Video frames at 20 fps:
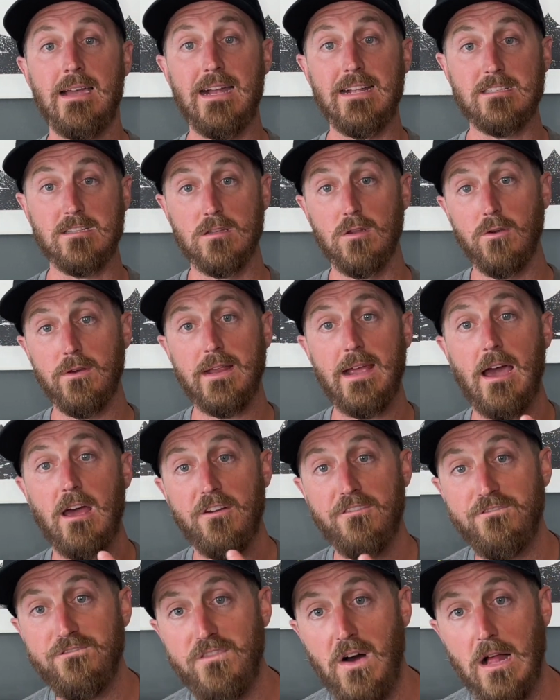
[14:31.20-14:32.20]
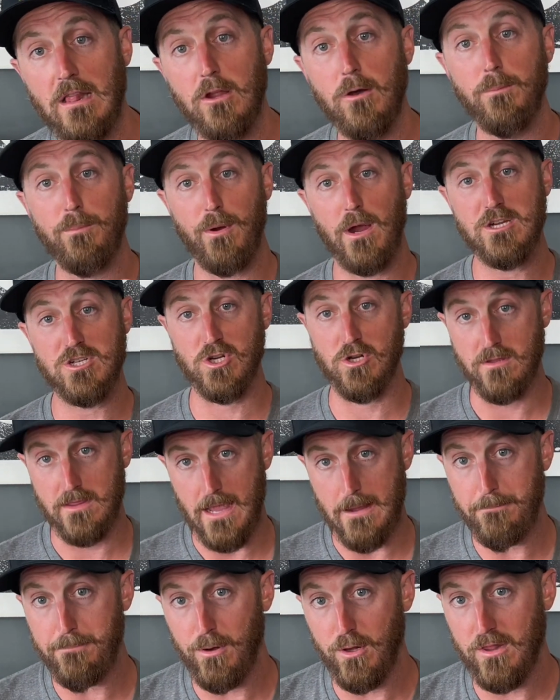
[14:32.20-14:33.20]
It's learning how to follow pressure.
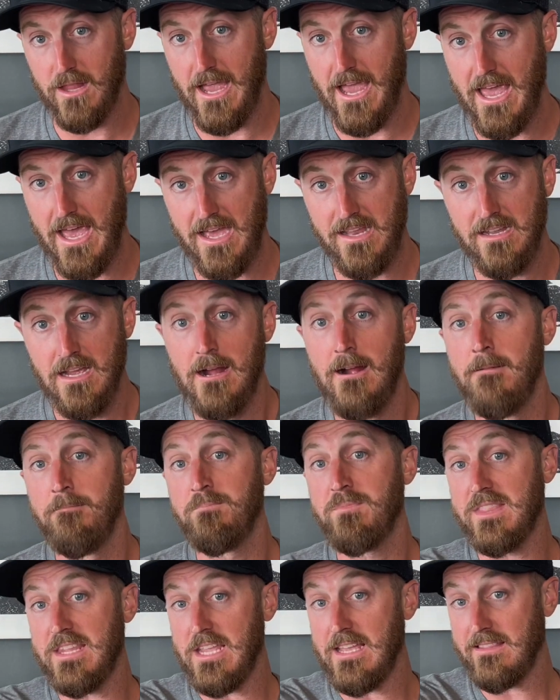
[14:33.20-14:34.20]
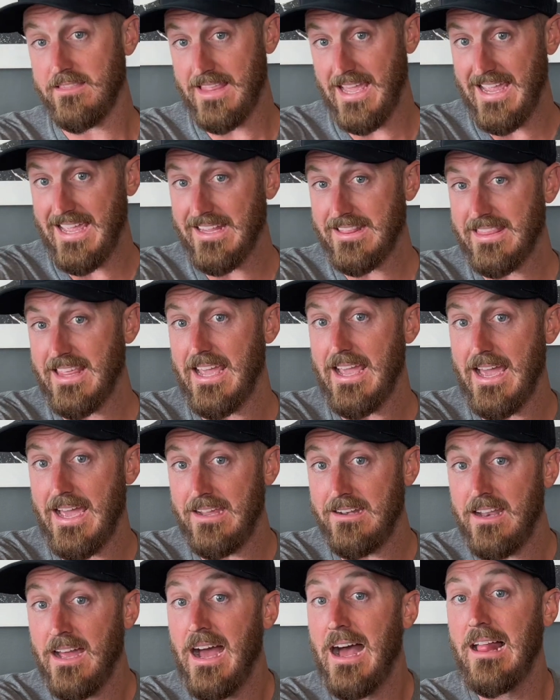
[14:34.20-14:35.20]
They pull ahead, they hit the
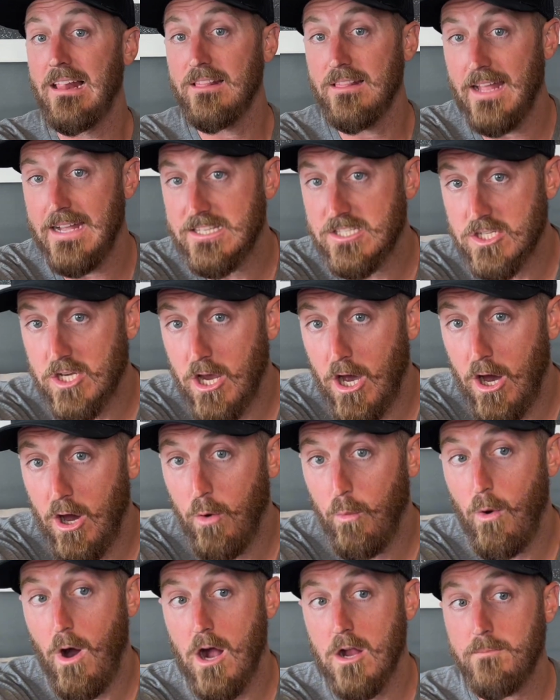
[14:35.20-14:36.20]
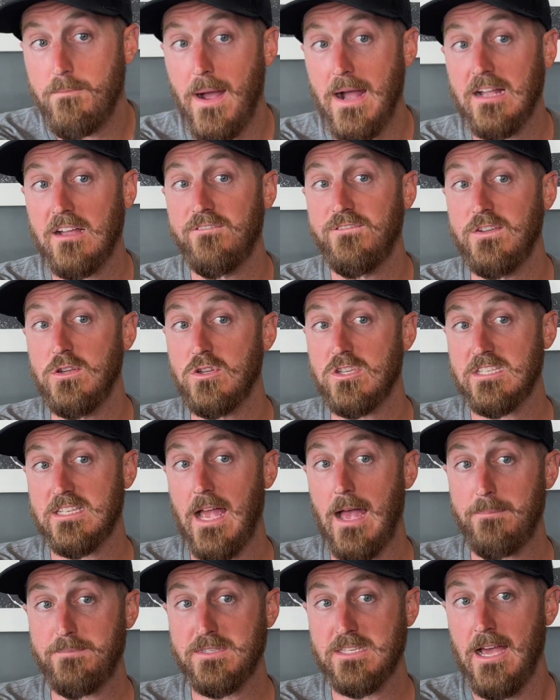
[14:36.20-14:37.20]
end. Let's go, walk back a few
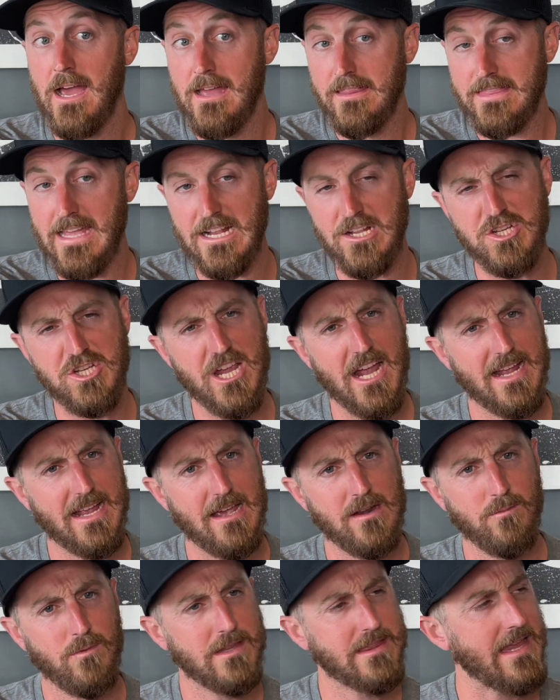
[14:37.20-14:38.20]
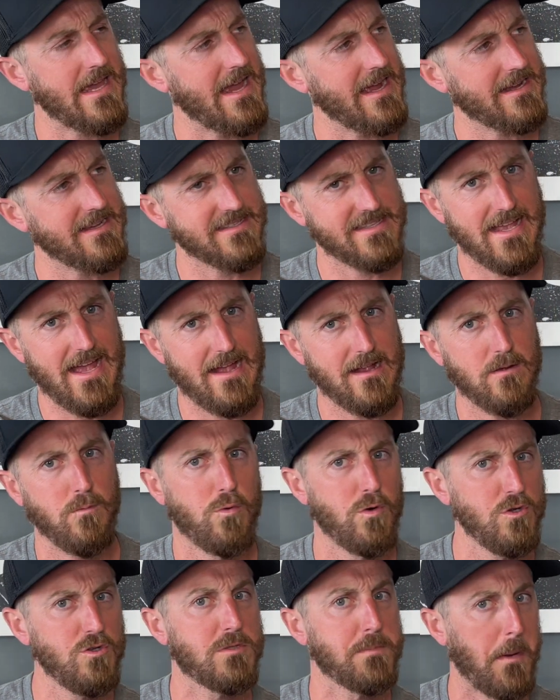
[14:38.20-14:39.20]
steps. They check in, what the heck is that?
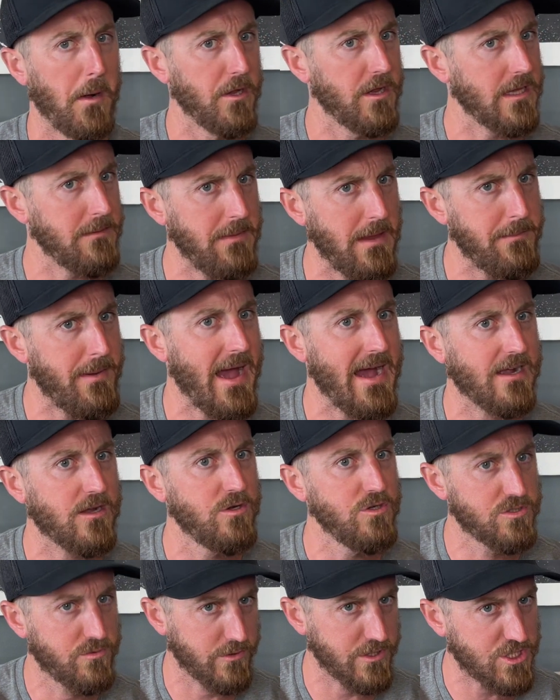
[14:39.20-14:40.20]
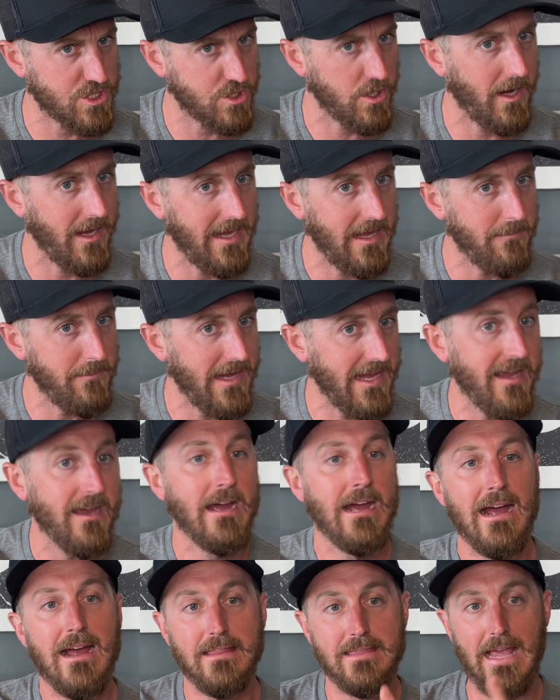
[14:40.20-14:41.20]
Who's pulling me back? Who's restraining me?
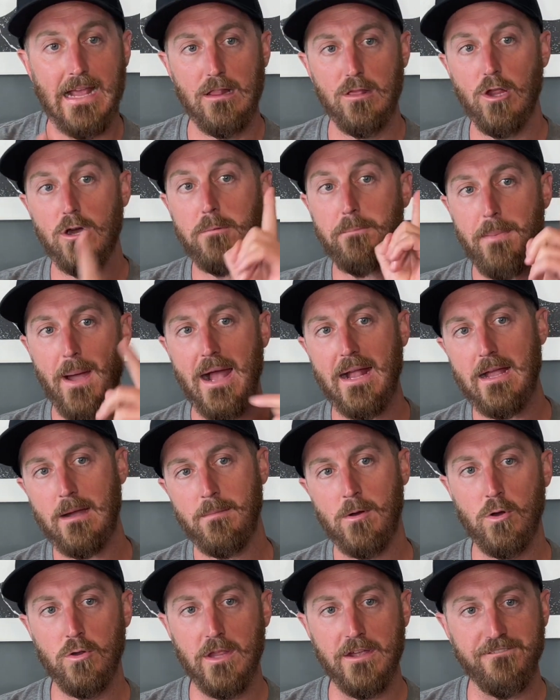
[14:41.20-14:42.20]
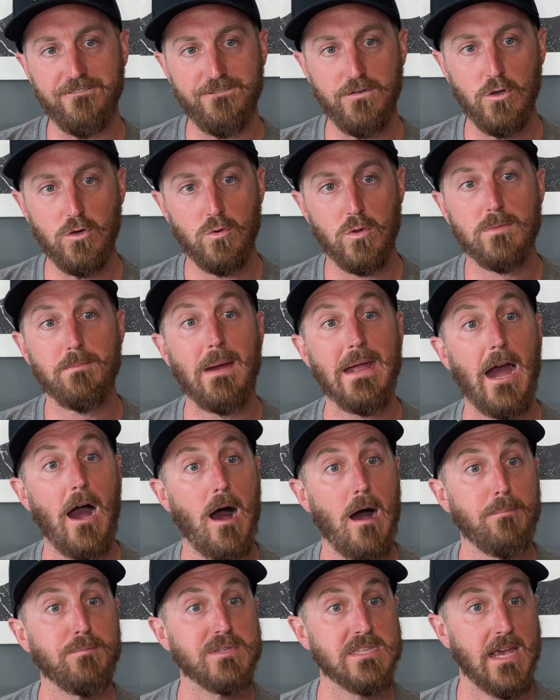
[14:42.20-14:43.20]
They look back, I'm holding food with my
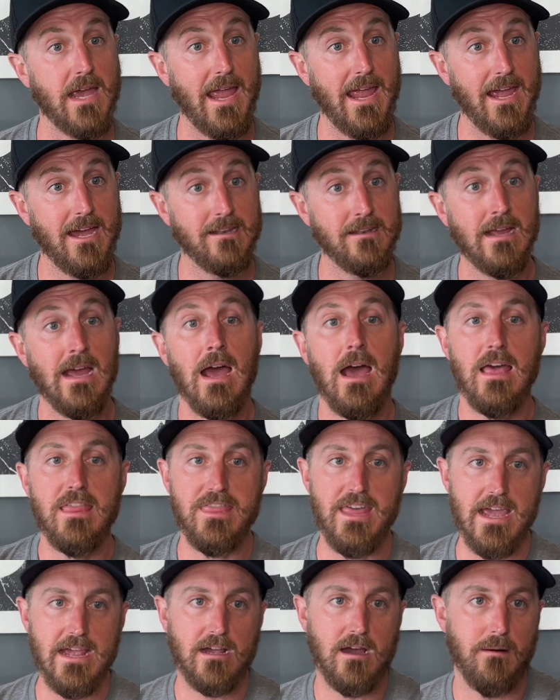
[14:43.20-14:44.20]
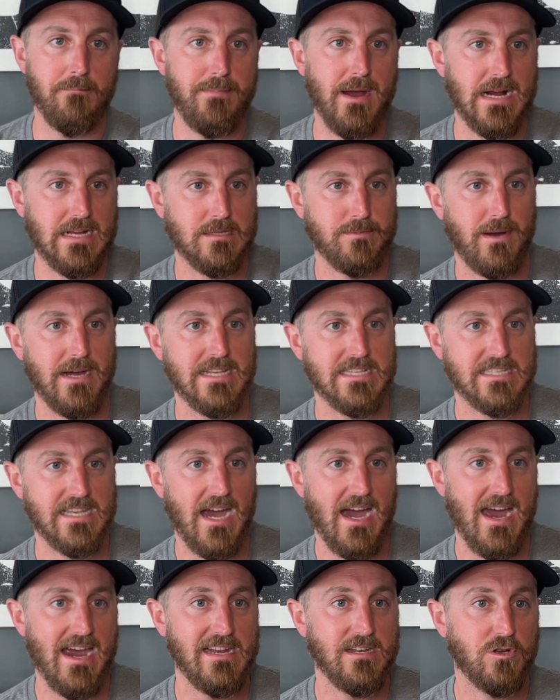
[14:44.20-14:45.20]
opposite hand. They come back to my
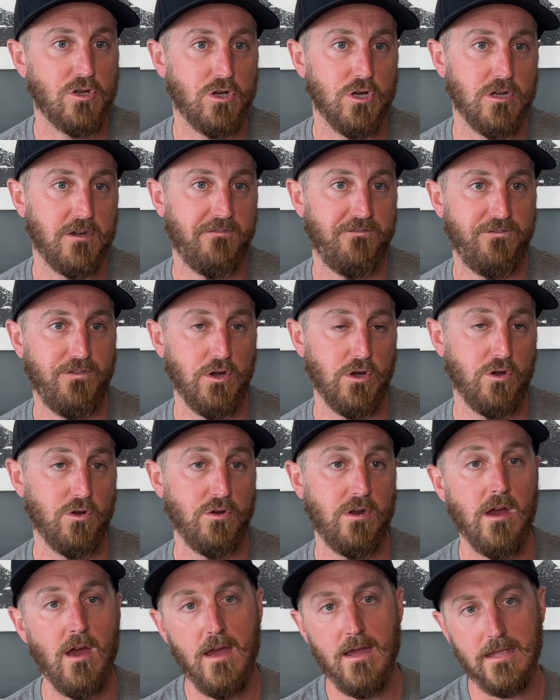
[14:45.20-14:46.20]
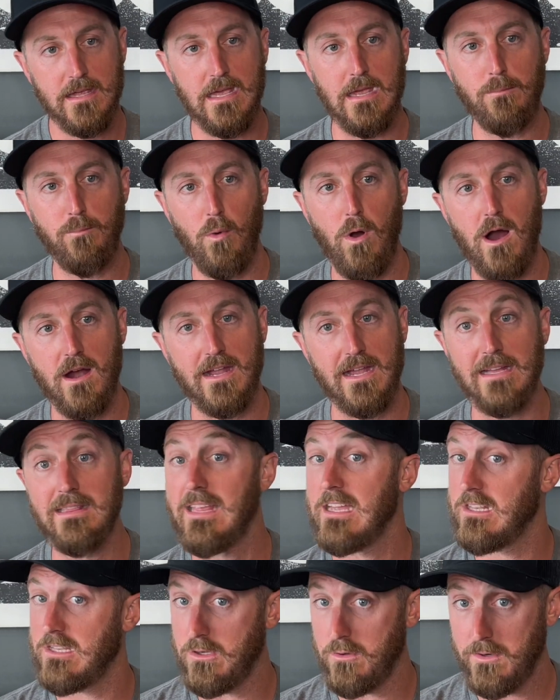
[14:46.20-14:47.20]
side, good food, keep walking.
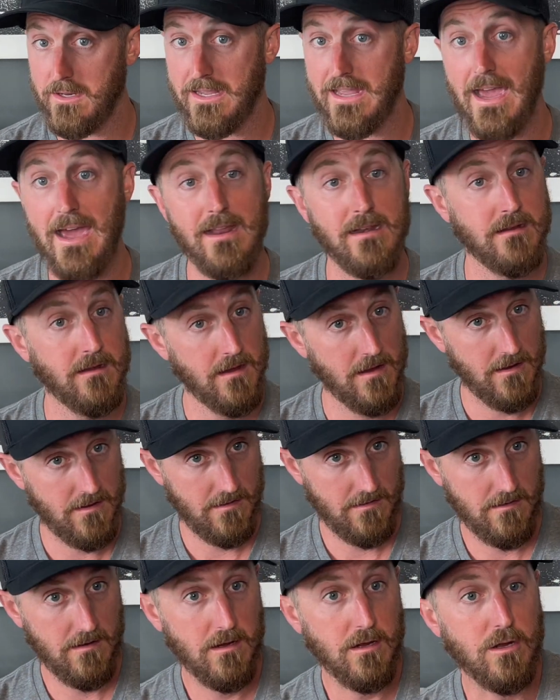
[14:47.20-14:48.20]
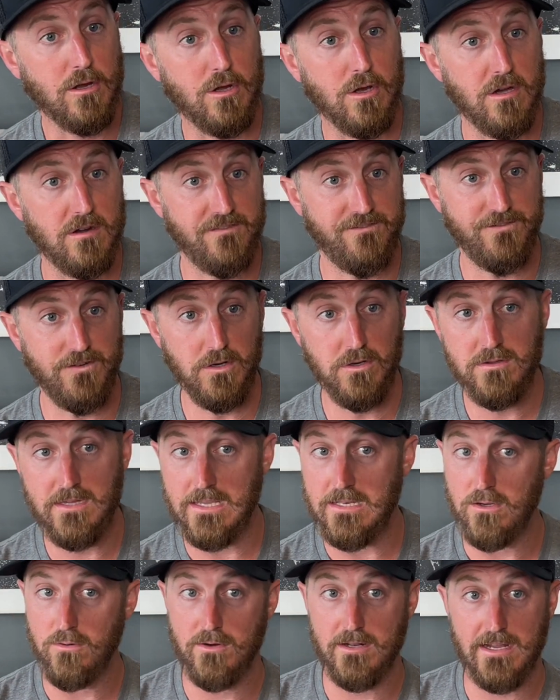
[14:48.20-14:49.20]
They do it again, Good food. They
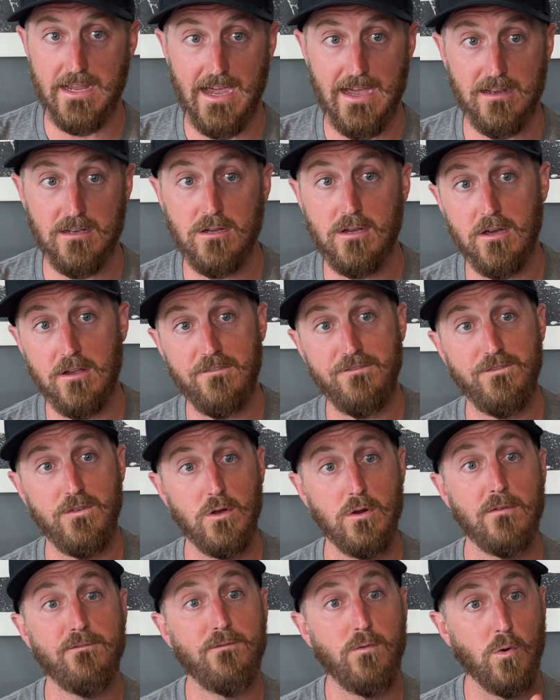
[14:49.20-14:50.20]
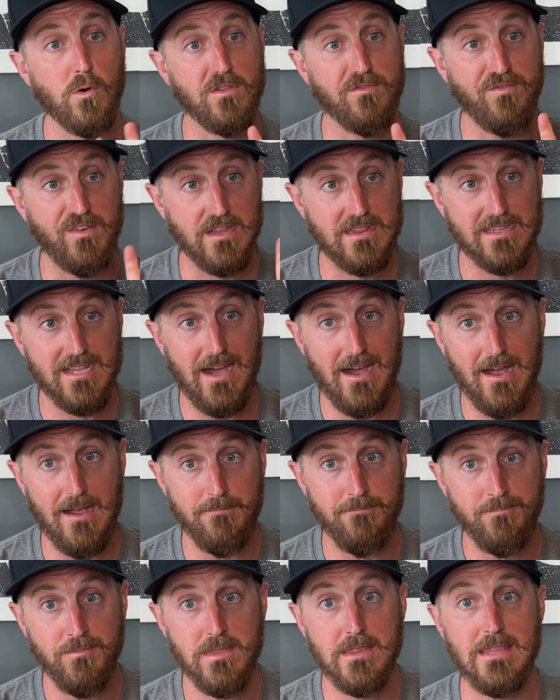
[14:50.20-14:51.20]
do it again. Good food. Fourth, fifth
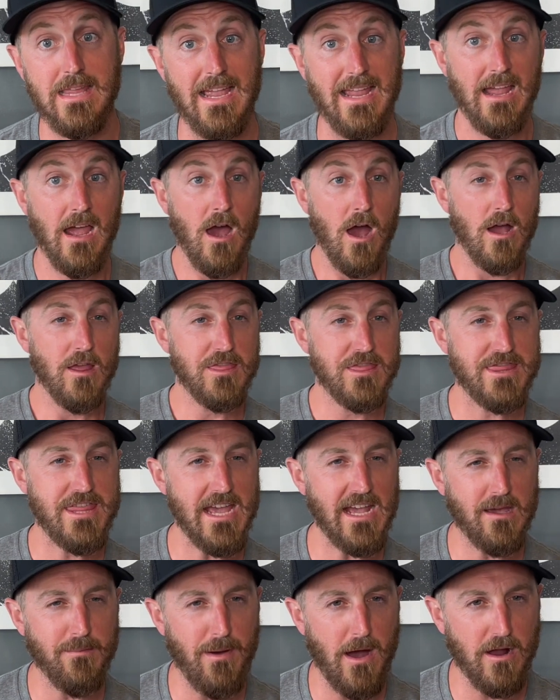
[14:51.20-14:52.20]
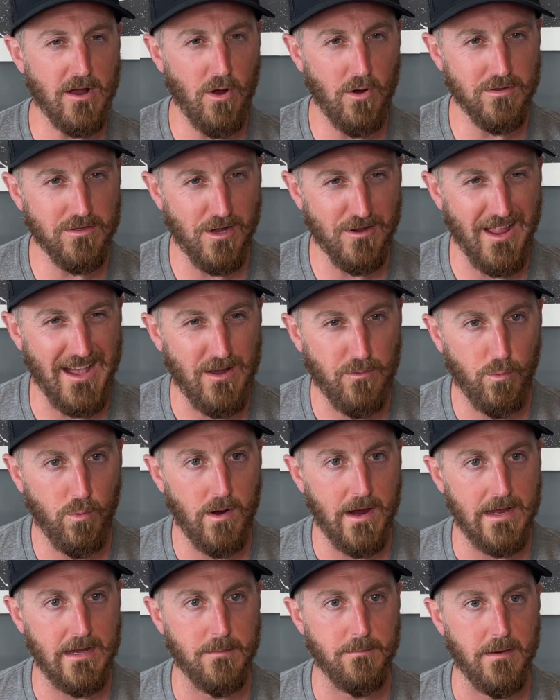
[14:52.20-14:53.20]
time. They think about going. They're like,
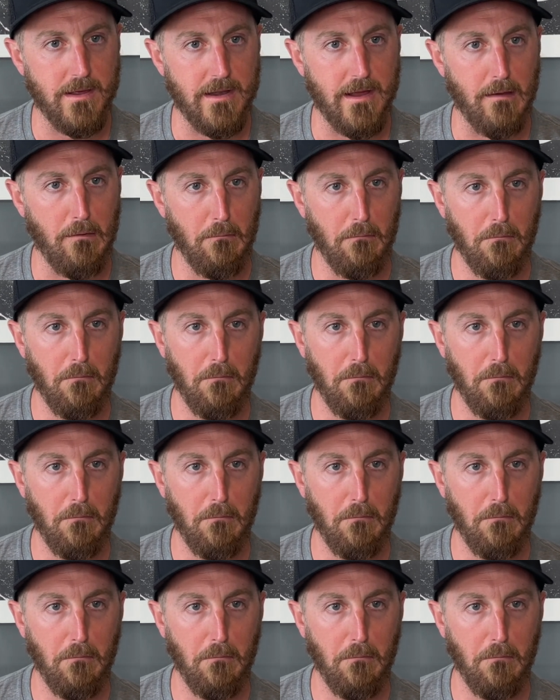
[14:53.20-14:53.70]
wait a minute.